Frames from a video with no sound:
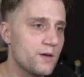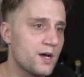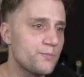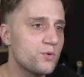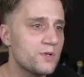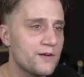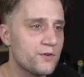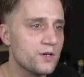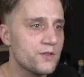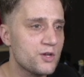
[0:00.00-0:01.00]
uh, pool
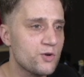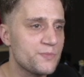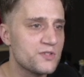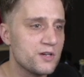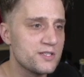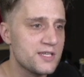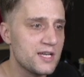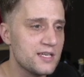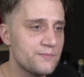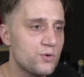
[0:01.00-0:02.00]
ever, the Kryptstar
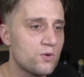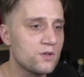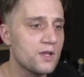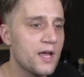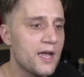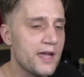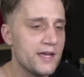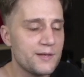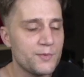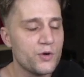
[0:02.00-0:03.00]
Staking pool,
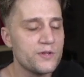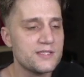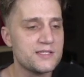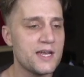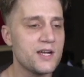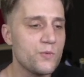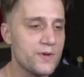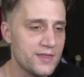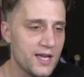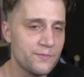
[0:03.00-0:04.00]
and I'm going to go ahead and stake
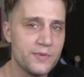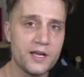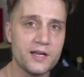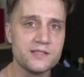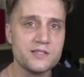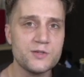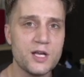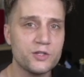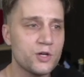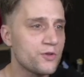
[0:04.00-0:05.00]
with them because
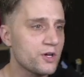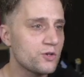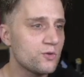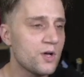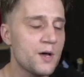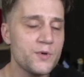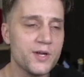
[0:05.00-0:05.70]
we all know they're cool.